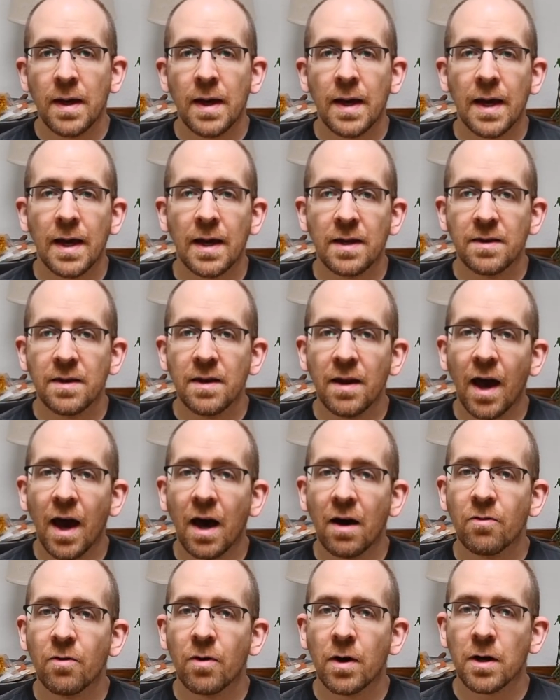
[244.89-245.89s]
It did
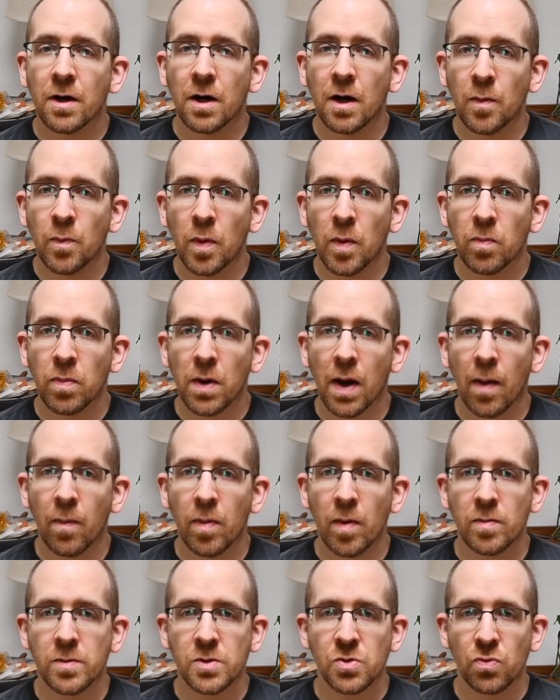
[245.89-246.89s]
have a couple
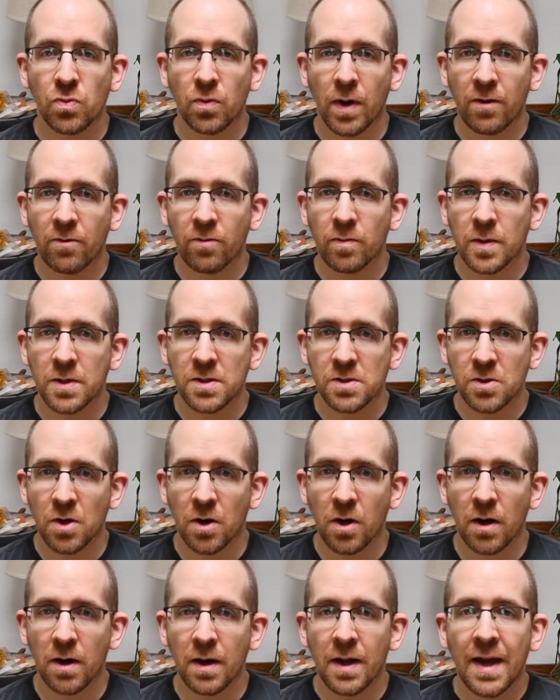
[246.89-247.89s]
problems right from the
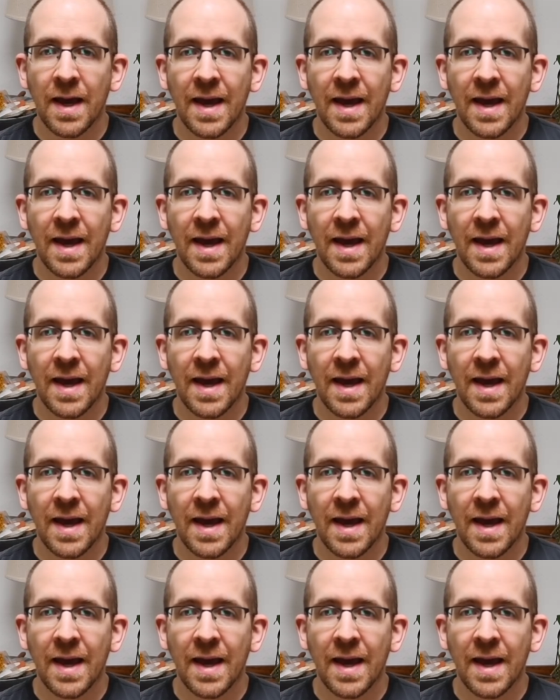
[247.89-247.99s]
start,